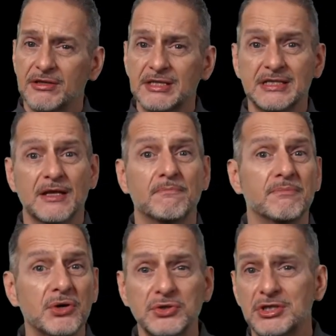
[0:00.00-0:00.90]
This is the
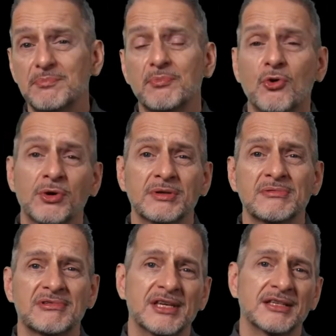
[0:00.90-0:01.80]
most
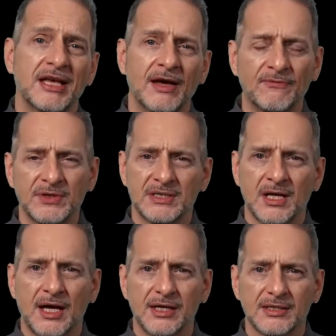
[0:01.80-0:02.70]
important thing to
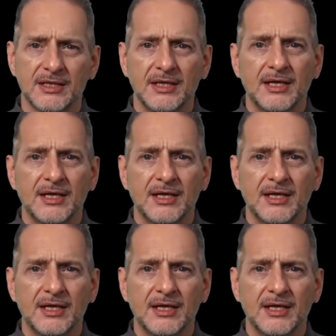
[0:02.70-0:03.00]
emphasize